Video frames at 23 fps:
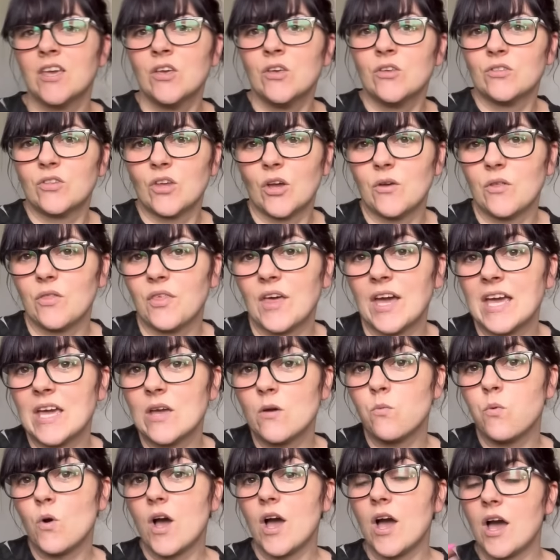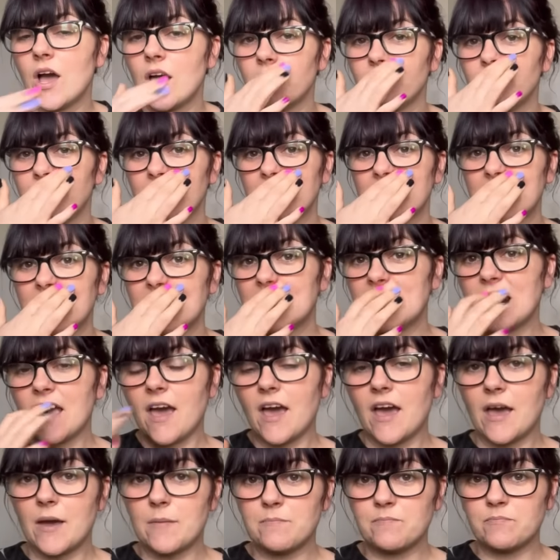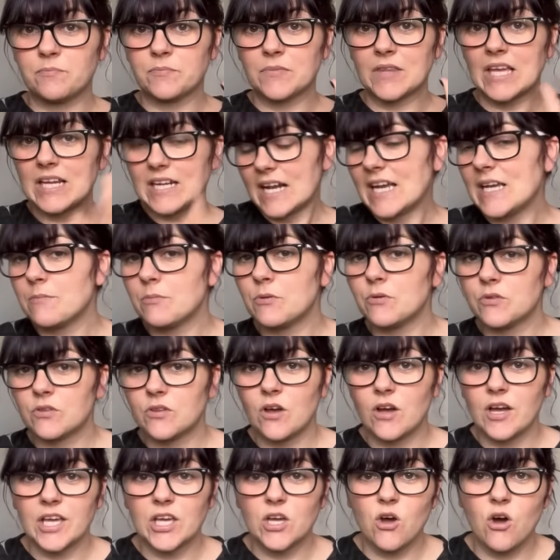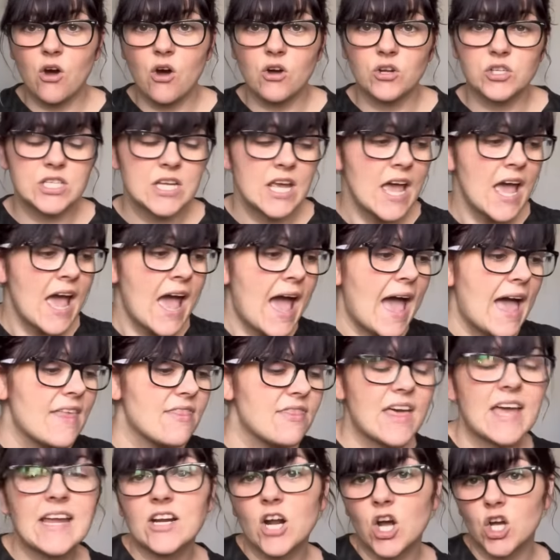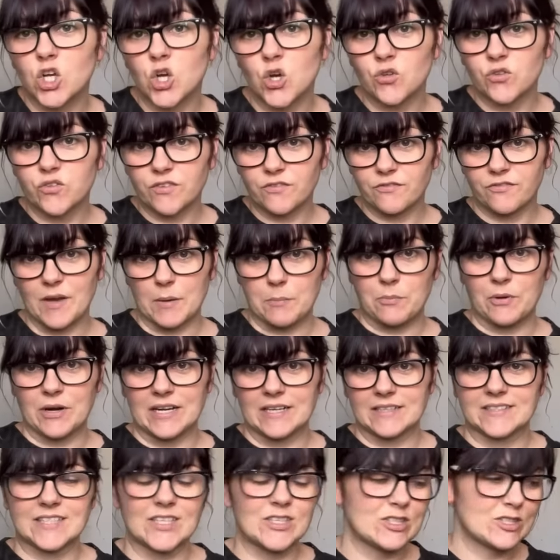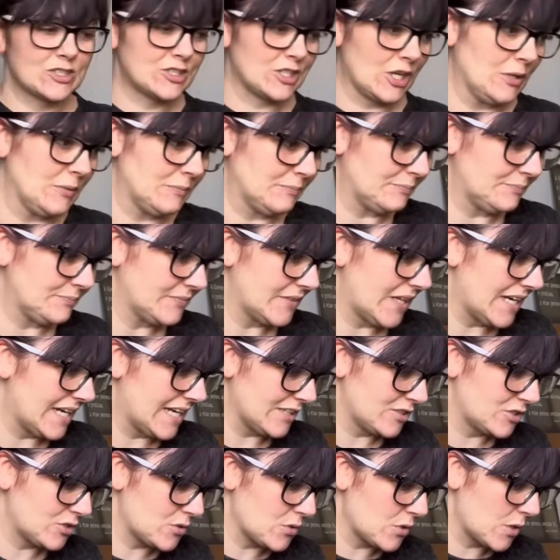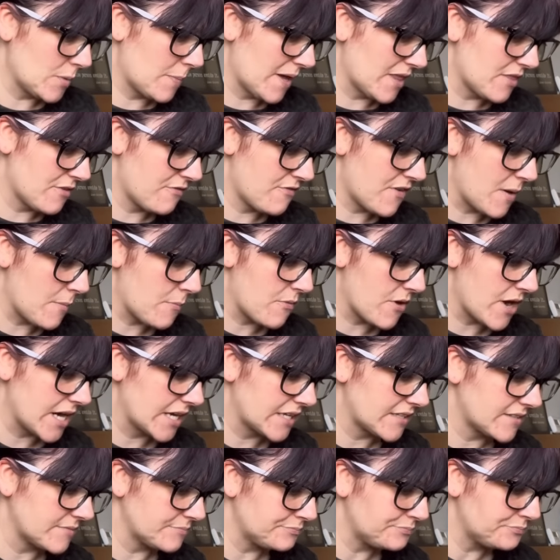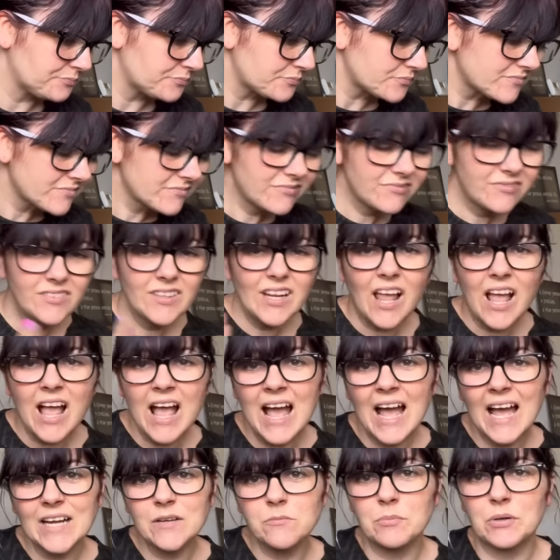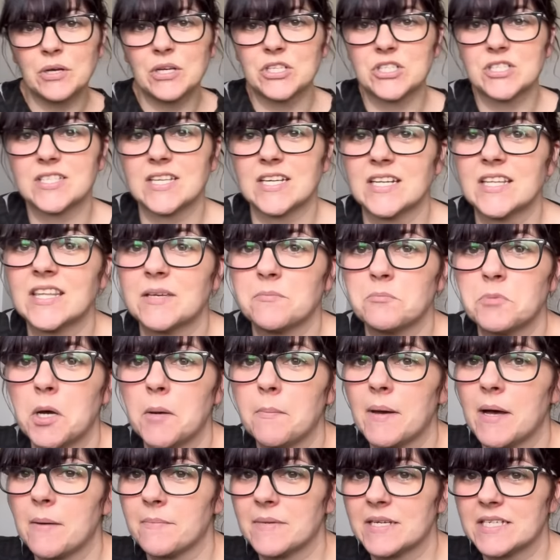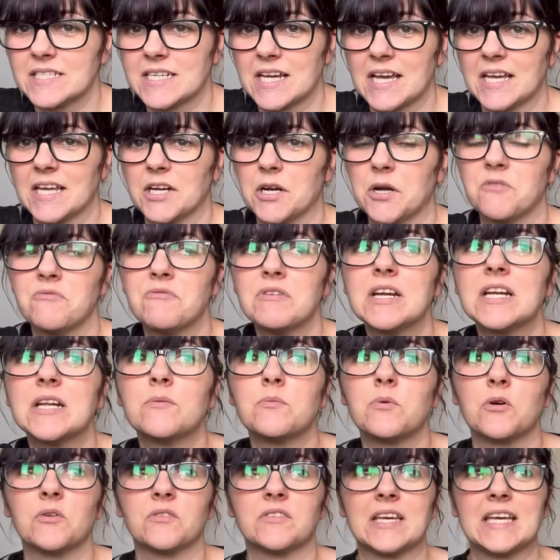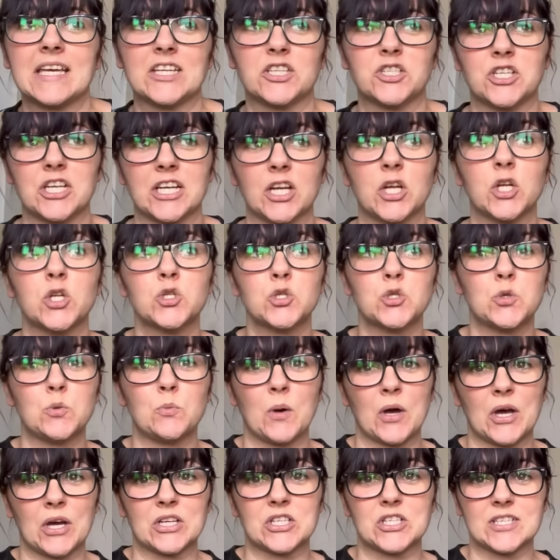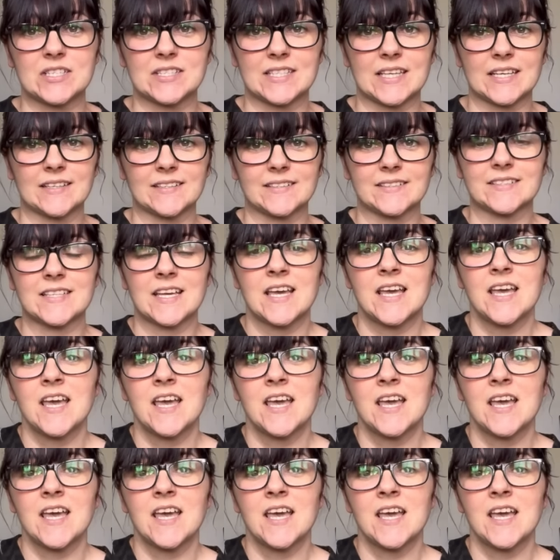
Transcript: So they were the labels that I got, and then I got some fabrics. So let's talk about the fabrics. I hadn't purchased anything by about midday and I really was itching to purchase things.